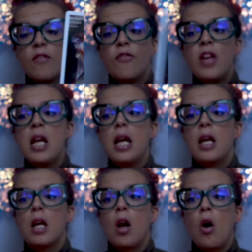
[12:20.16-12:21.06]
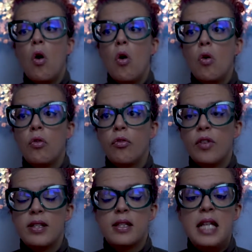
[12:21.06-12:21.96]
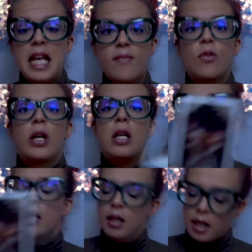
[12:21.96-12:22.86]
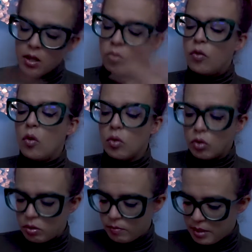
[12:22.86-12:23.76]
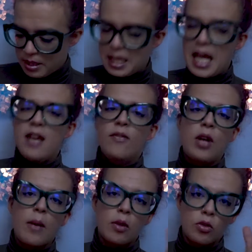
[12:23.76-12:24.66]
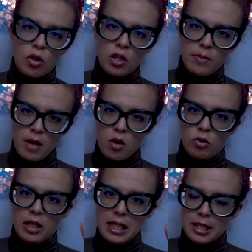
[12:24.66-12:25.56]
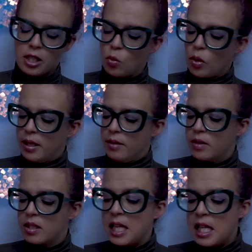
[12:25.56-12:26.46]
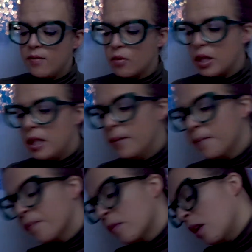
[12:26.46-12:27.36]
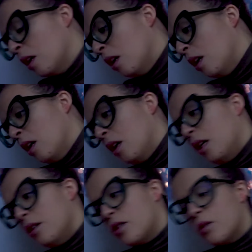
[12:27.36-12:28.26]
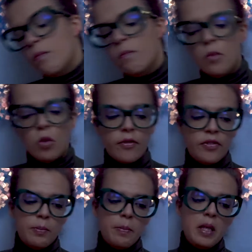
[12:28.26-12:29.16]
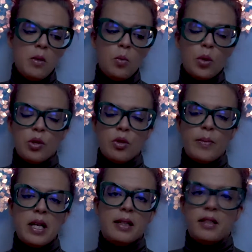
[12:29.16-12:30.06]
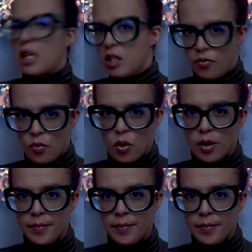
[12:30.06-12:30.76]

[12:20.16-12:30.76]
feeling of slavery. And of course, slavery, I'm not talking about the literal way. Slavery, it's more for me, what are you being attached for?